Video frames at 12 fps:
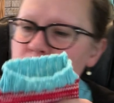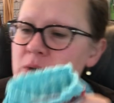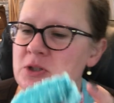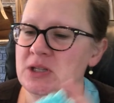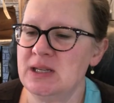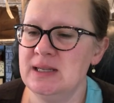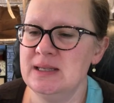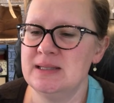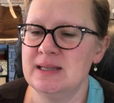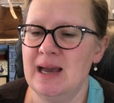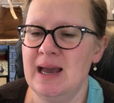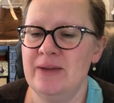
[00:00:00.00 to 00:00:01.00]
Which
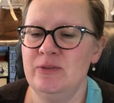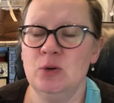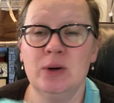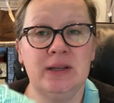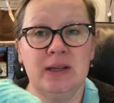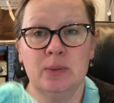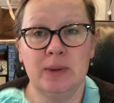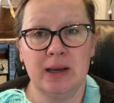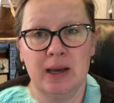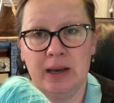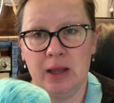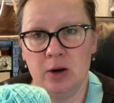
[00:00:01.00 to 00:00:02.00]
is, I have no idea what
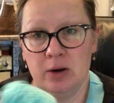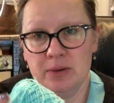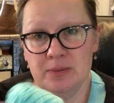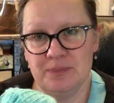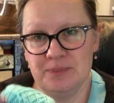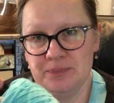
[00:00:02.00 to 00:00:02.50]
kind of yarn.